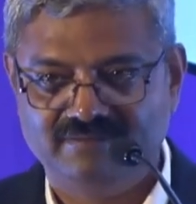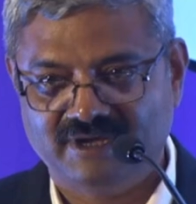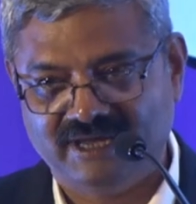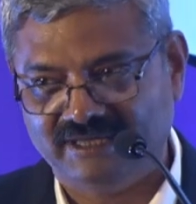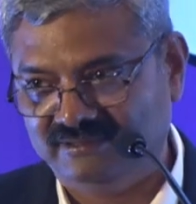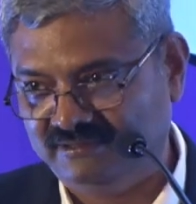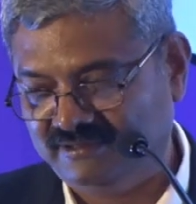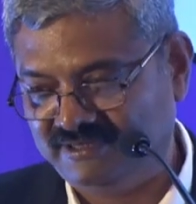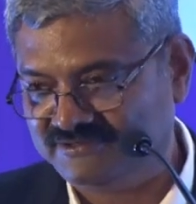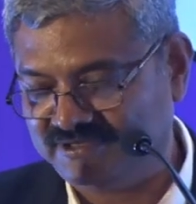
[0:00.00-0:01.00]
And
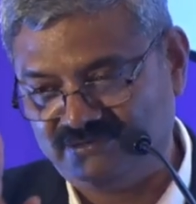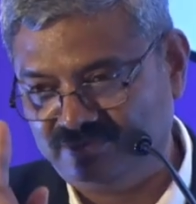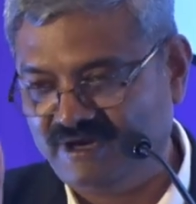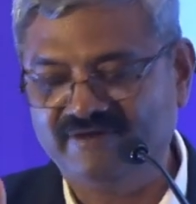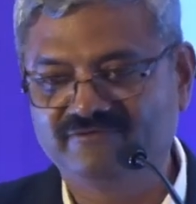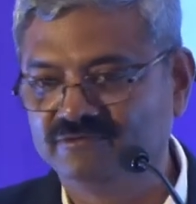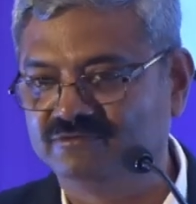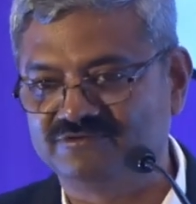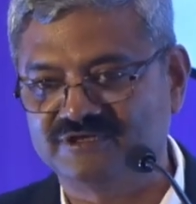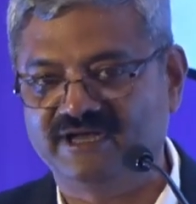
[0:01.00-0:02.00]
I said, you have to
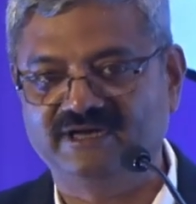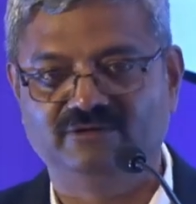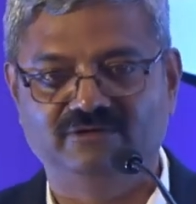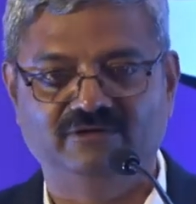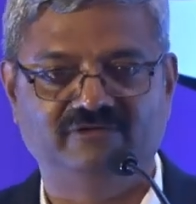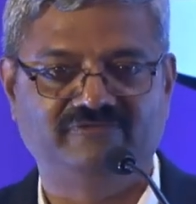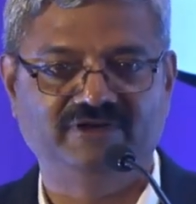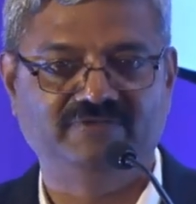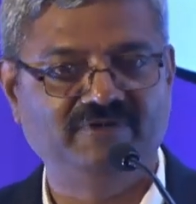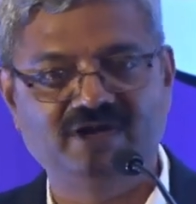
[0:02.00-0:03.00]
stand on your feet.
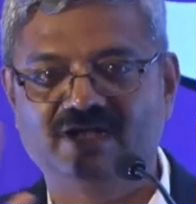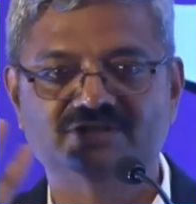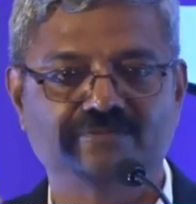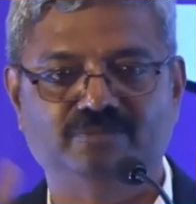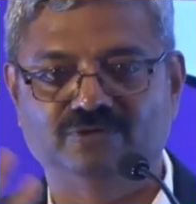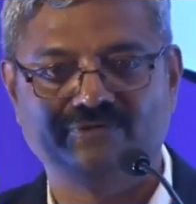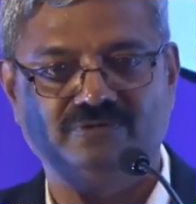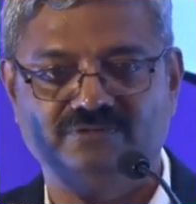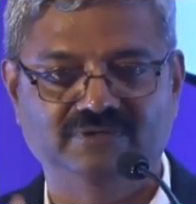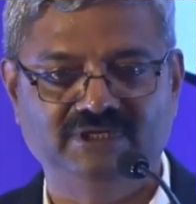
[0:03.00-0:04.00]
We can't support
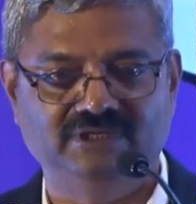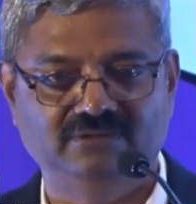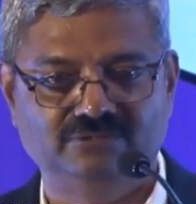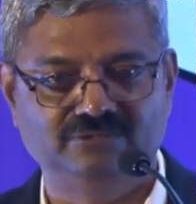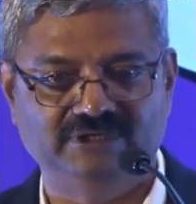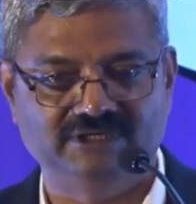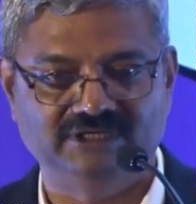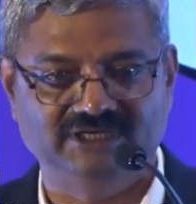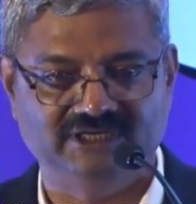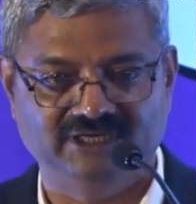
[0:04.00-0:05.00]
you into
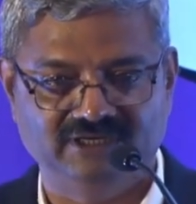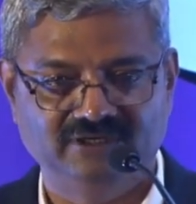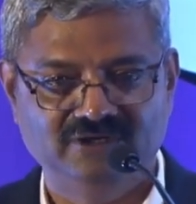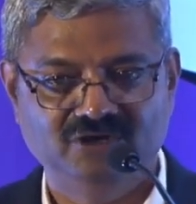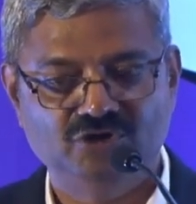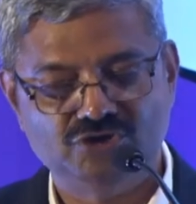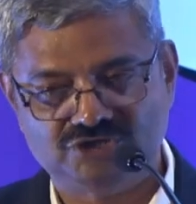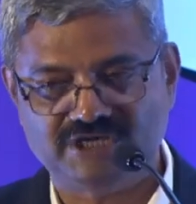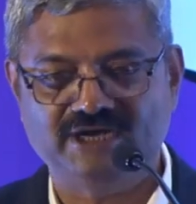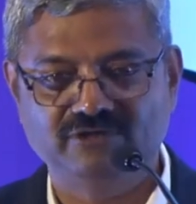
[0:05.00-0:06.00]
eternity.
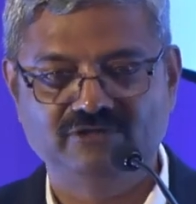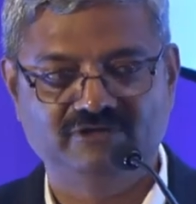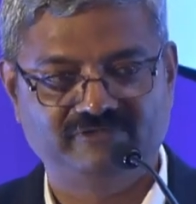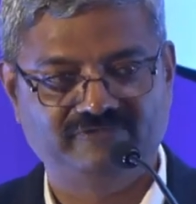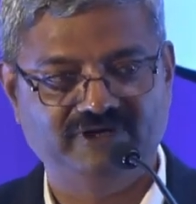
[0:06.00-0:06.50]
Stand on your feet,